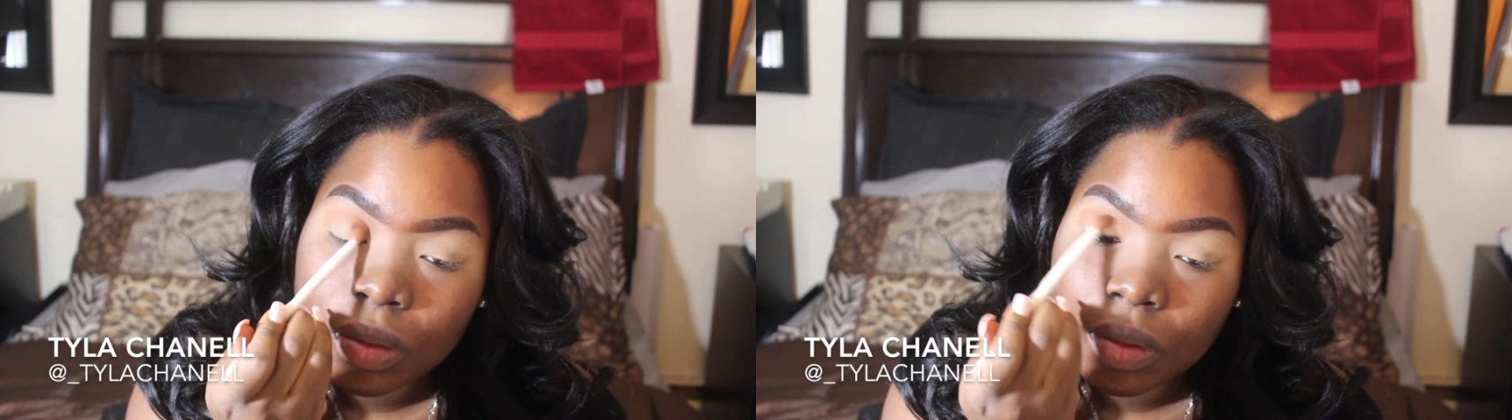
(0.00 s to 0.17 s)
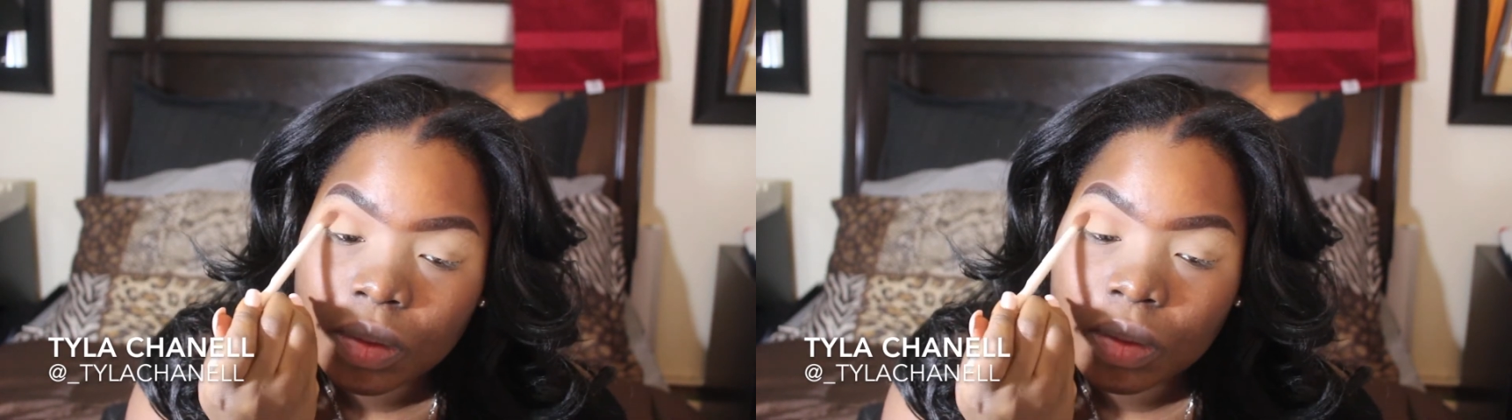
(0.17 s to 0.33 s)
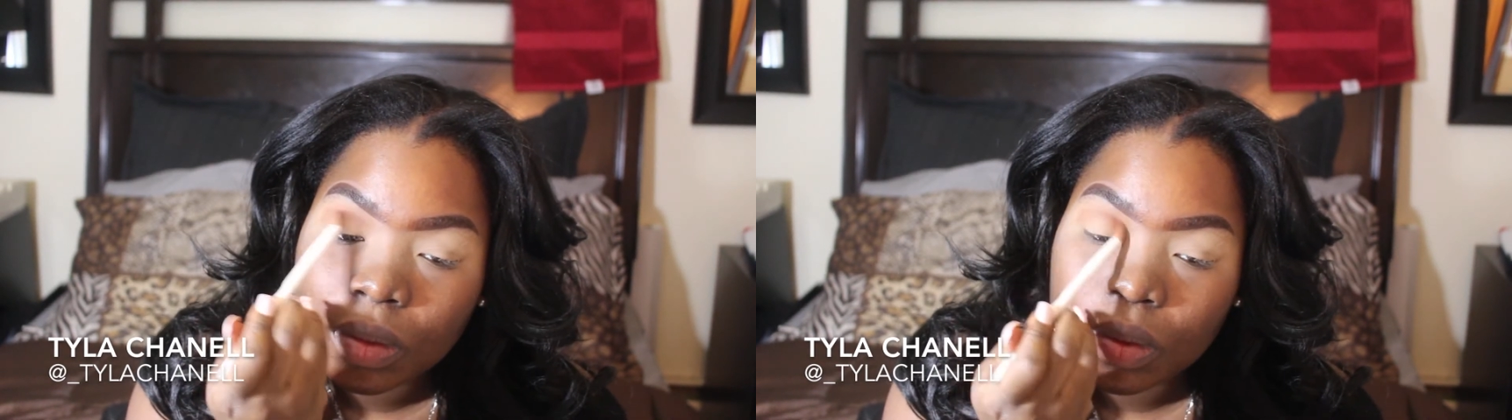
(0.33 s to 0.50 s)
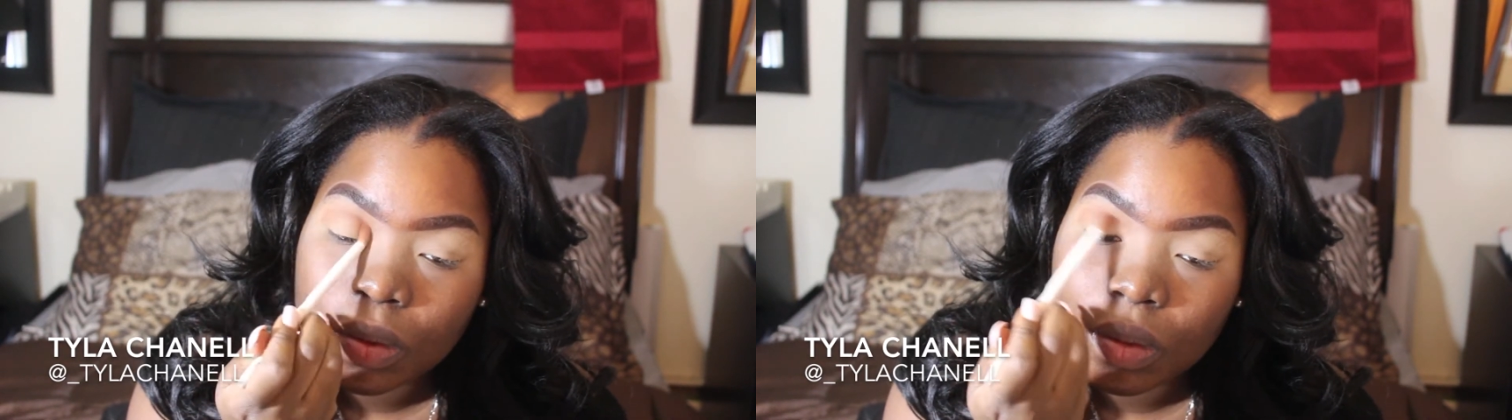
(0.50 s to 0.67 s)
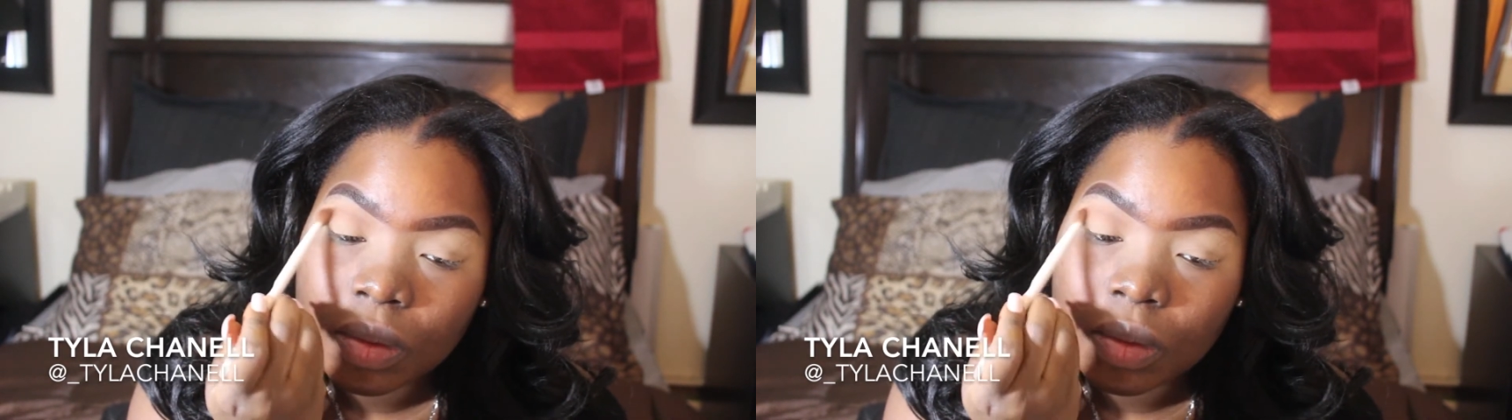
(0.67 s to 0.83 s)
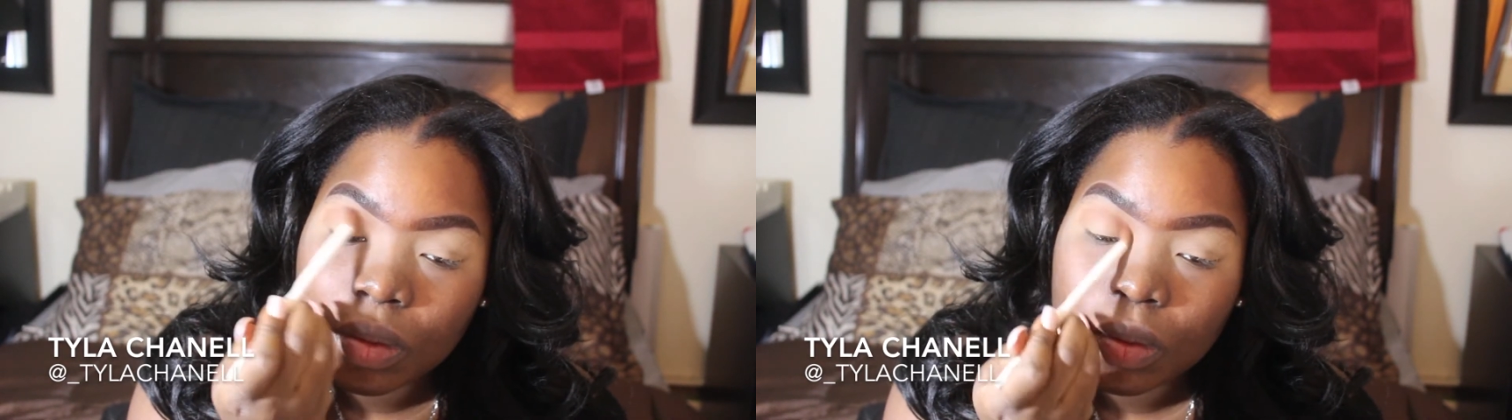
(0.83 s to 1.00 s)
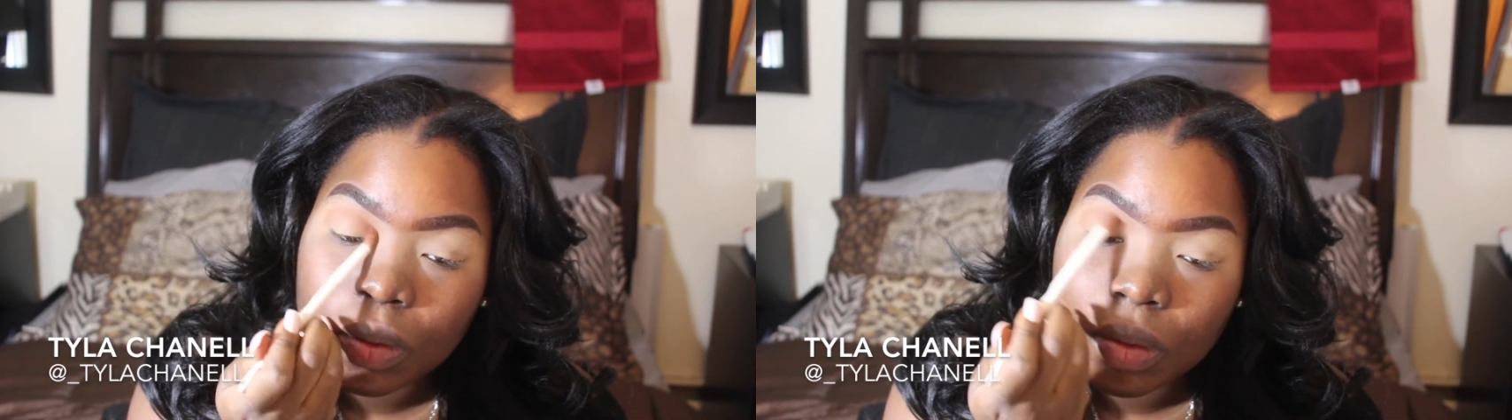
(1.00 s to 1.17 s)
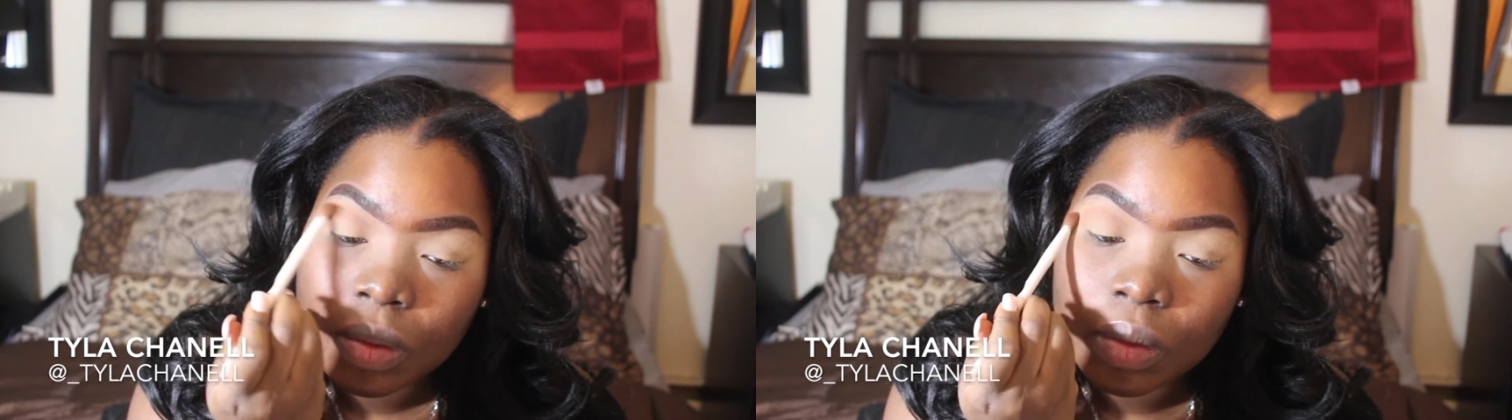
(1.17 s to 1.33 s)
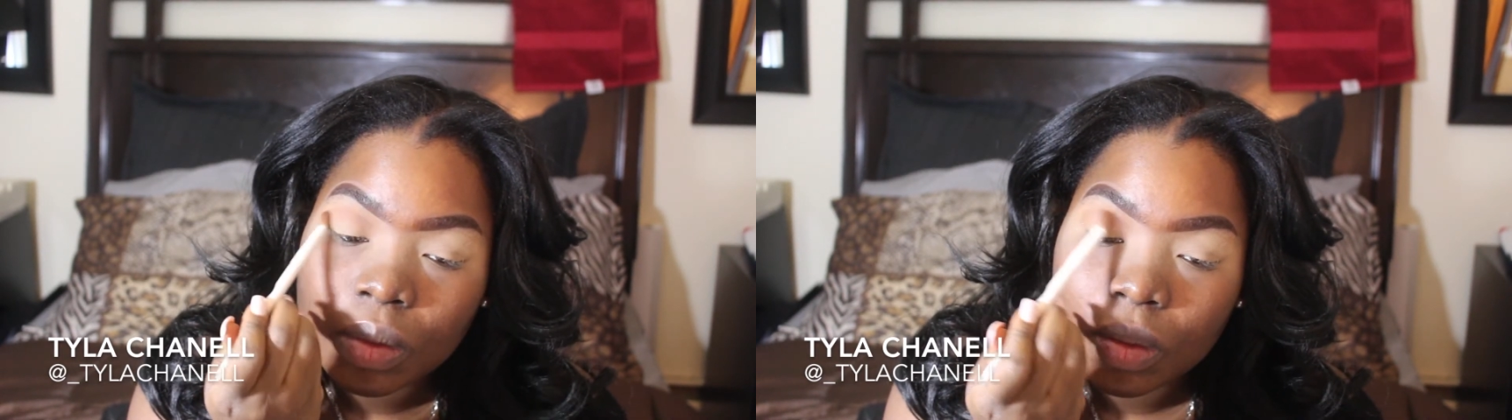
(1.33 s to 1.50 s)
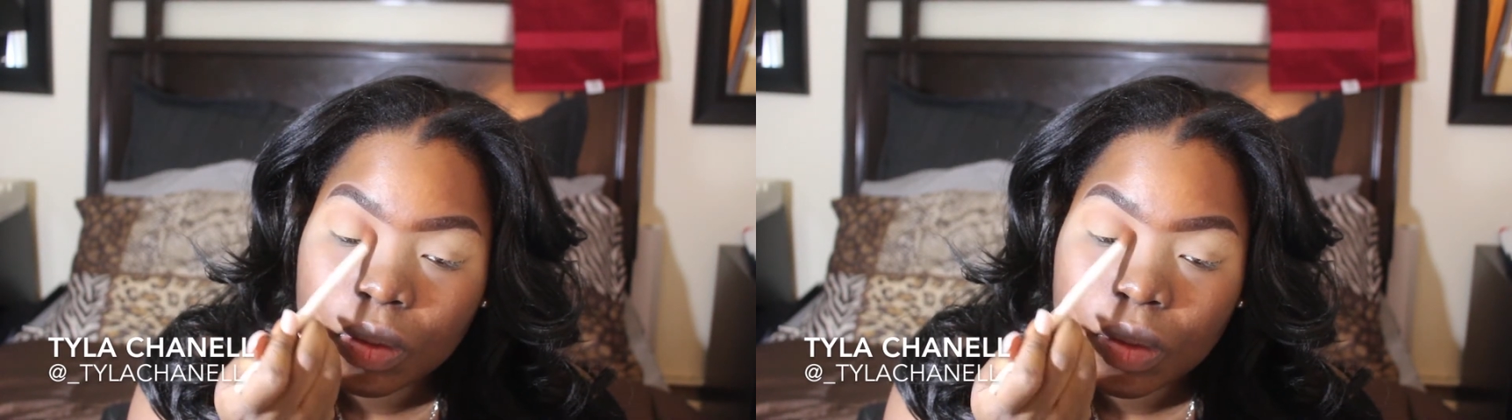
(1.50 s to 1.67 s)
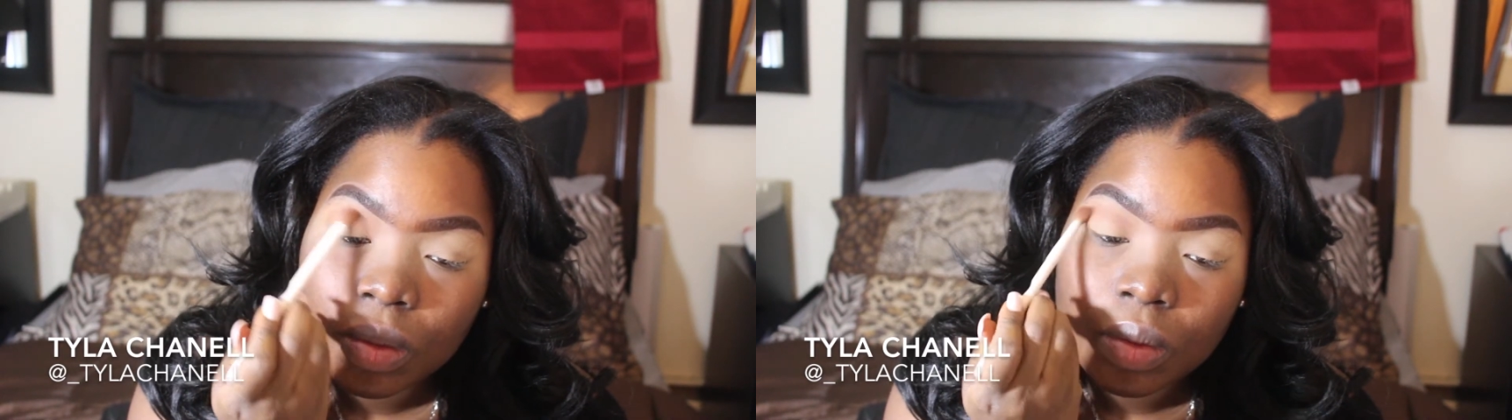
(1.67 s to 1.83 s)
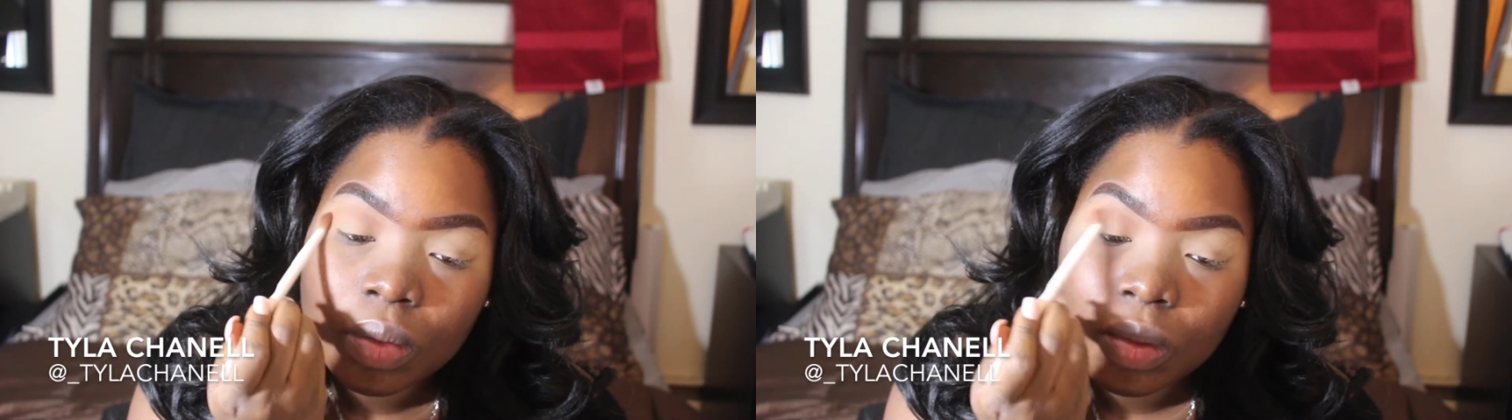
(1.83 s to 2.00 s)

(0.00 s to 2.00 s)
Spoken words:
a light like walnut